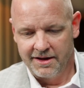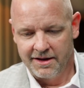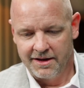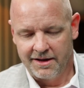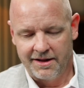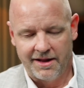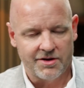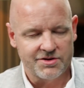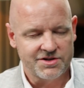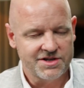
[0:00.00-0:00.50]

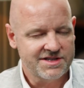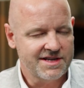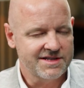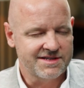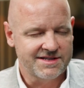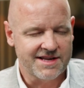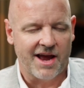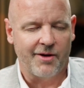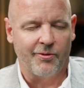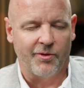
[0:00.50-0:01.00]
Now, just a
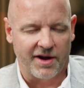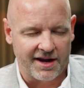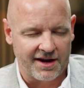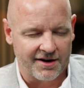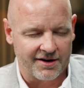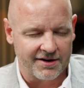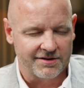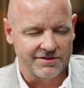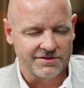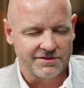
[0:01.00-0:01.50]
segue
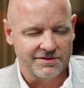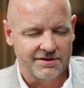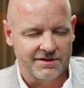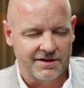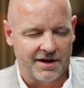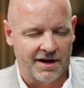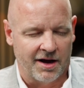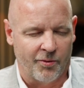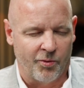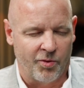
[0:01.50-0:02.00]
here.
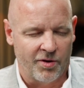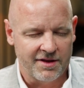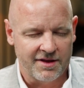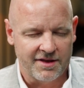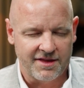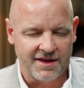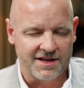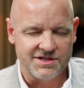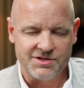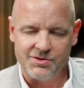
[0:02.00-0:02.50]
One of the
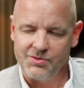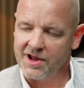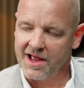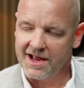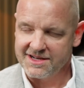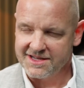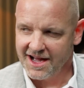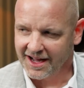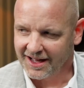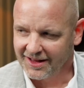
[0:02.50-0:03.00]
things you and I
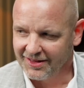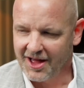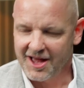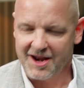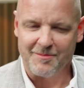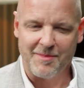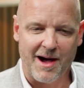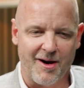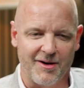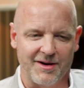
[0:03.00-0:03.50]
talk a lot
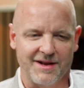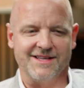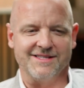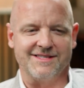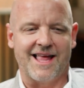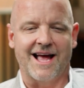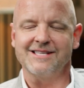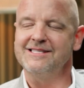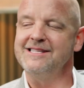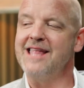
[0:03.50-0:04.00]
about is
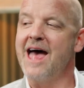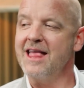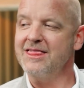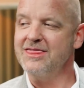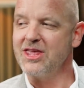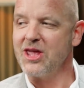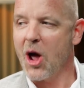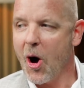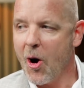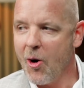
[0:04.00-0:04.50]
that's not
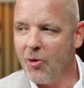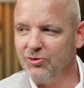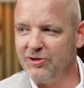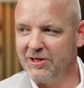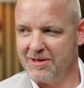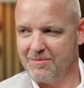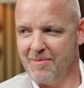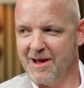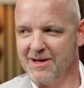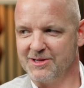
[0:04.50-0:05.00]
the
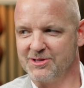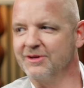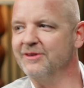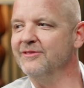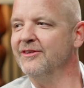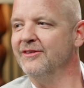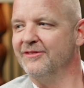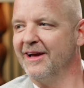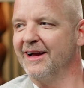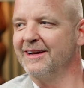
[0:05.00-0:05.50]
only measure of
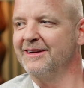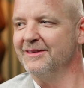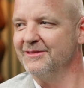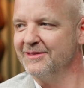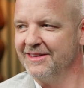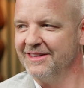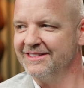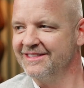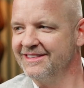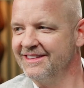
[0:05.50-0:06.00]

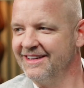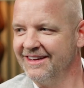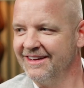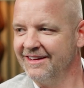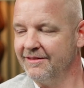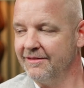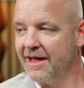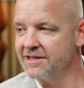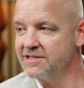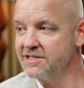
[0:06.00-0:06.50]
effectiveness.
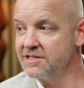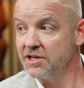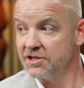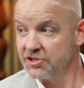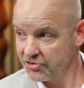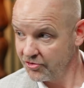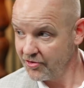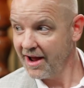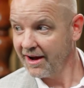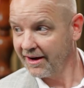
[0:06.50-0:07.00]
That's the
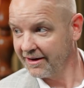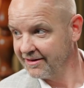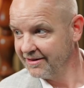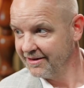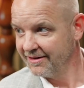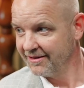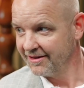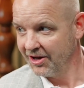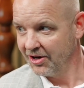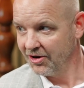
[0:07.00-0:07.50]
direct,
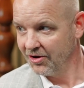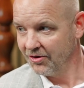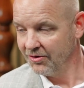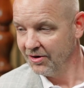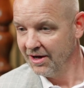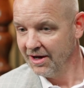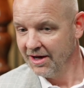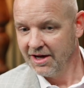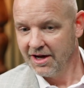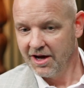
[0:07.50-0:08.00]

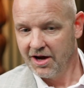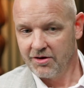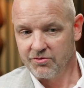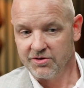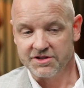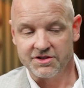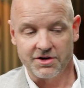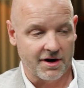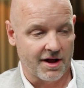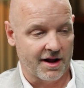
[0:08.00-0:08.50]

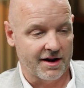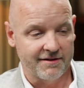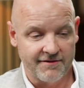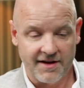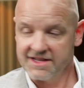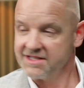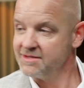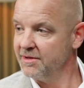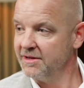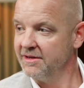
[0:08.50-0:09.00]
return on
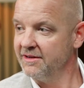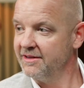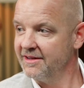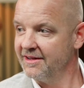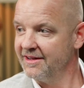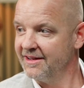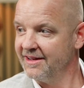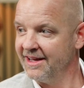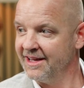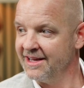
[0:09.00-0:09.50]
investment
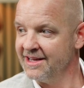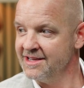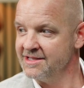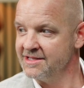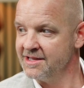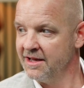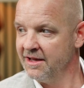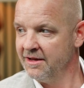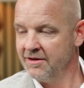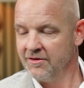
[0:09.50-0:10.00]
is
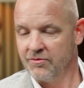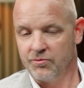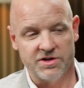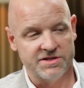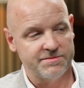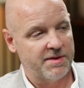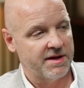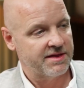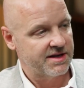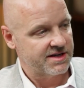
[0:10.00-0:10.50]
we
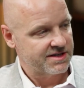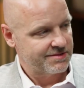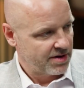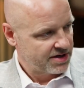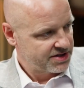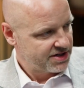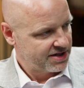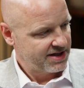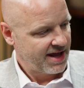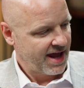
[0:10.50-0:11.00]
spent this
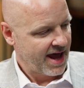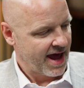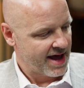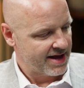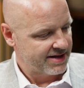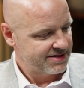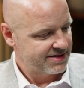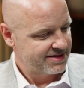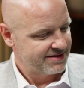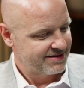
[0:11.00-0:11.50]
much on the
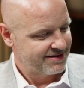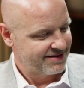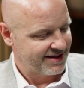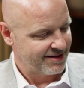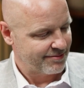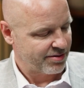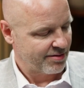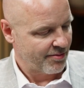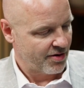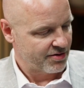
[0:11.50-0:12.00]
ads and the
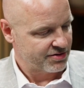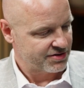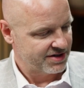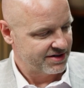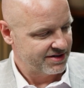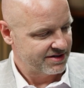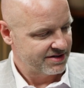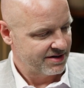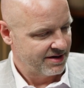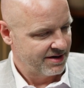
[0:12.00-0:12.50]

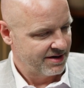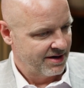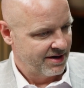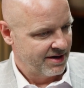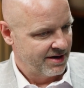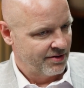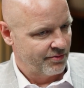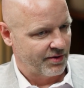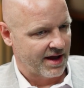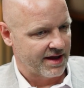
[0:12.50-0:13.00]
promotions.
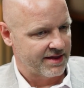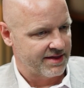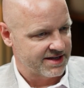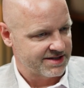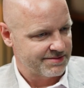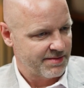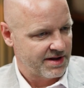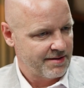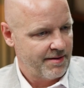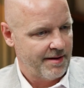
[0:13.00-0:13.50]
We had
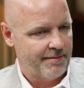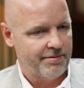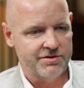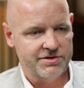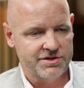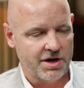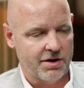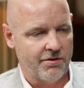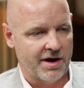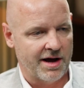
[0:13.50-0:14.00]
this many people
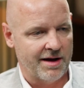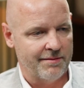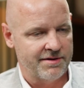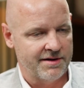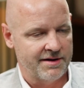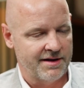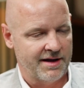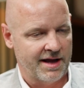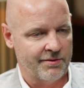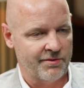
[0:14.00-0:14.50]
show up
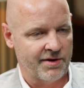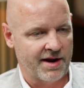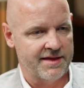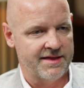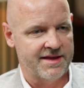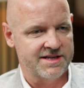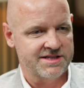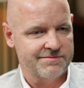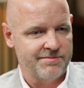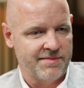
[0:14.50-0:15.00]
and we had
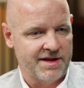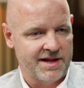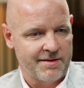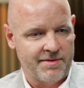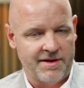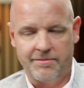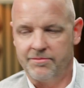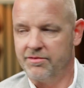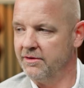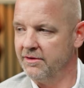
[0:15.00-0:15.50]
this many
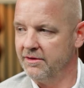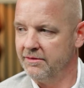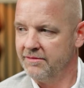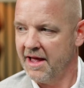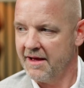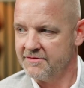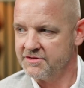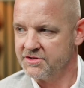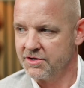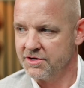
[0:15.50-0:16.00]
people
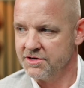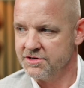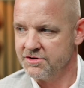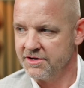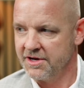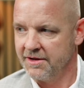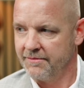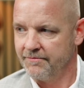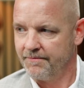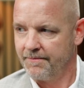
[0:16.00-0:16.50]
have
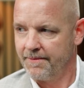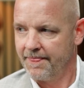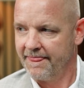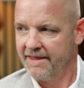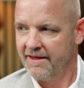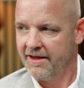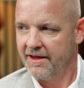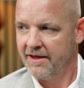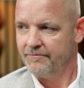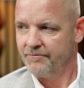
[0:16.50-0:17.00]
surgery.
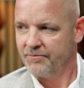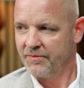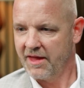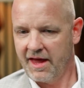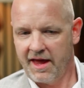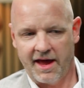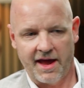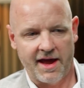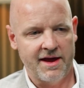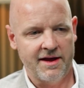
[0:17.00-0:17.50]

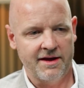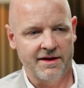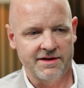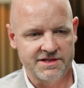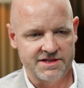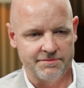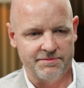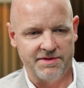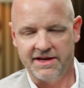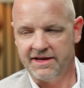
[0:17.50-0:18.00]
A
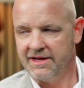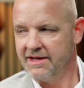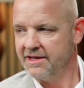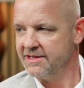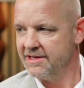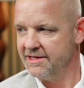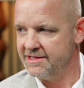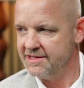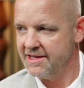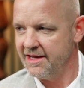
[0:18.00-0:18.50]
to B
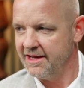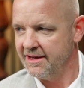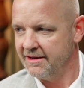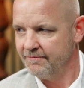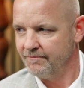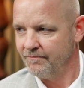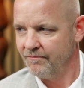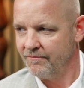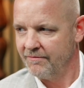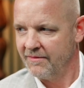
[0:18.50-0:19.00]
to C.
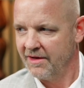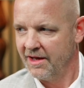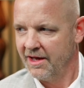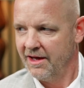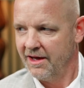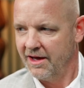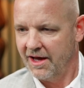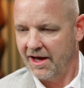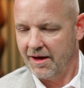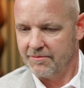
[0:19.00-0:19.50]

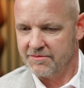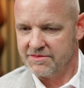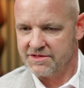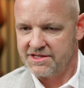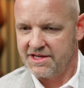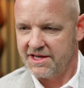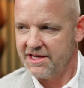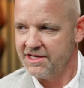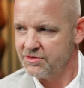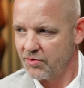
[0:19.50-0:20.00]

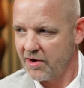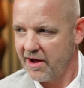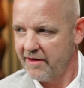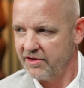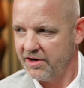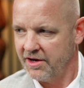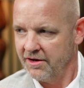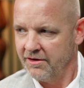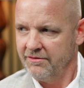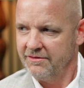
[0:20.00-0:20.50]
C's
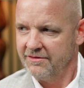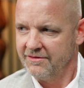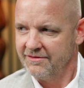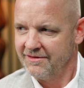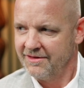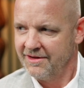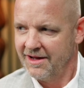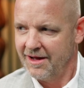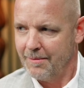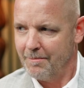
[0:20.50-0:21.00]
revenue
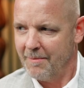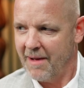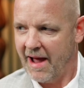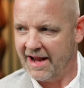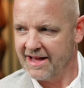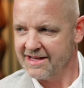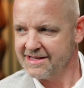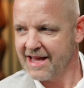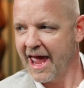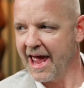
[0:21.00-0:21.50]

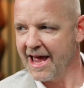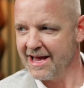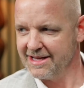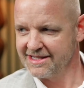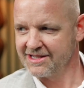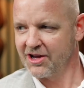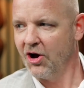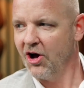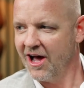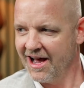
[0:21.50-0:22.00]
minus A's
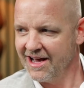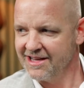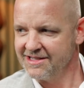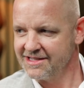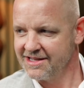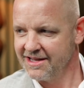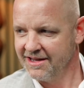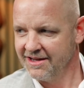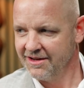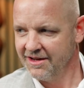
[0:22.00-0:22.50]

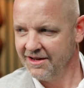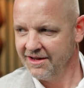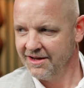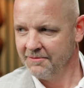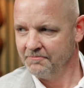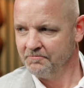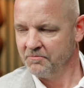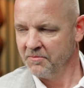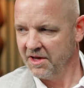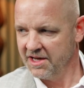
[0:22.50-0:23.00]
cost
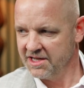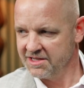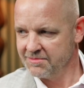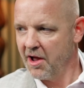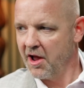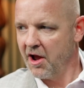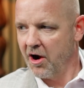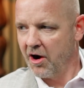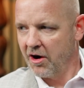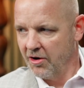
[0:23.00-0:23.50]
is
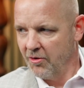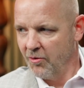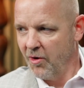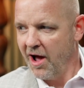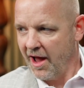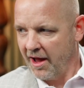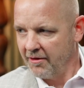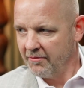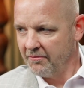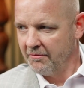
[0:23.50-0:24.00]
my
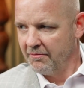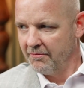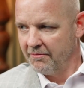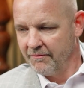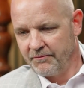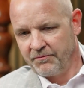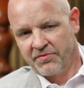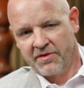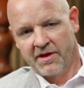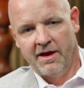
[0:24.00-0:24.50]
ROI.
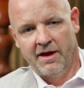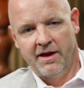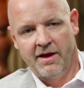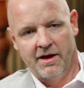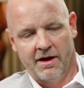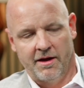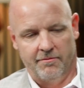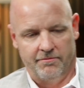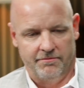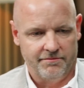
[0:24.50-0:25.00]

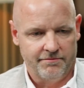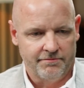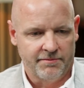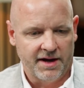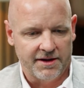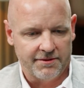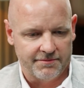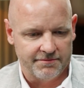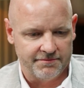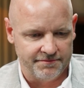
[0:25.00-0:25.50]

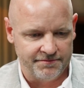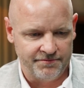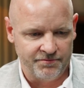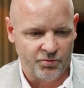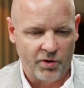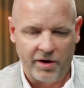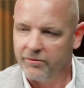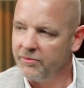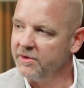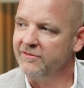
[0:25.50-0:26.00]
But
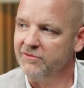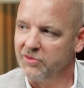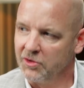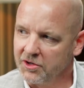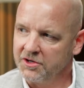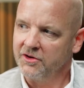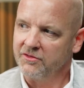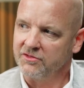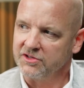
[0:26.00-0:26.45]
what we've learned over